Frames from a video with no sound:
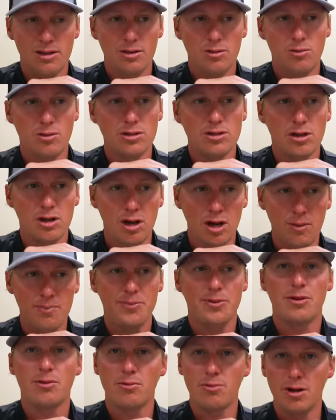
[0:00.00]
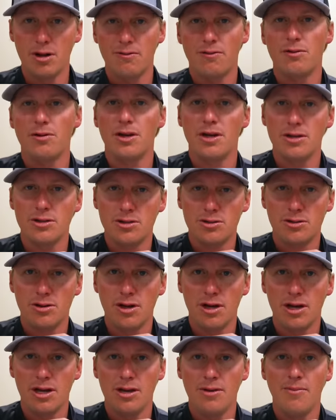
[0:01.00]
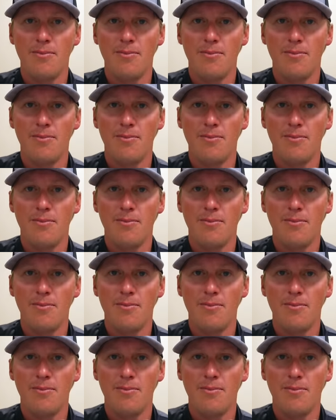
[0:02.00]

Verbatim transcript: was up the river yesterday,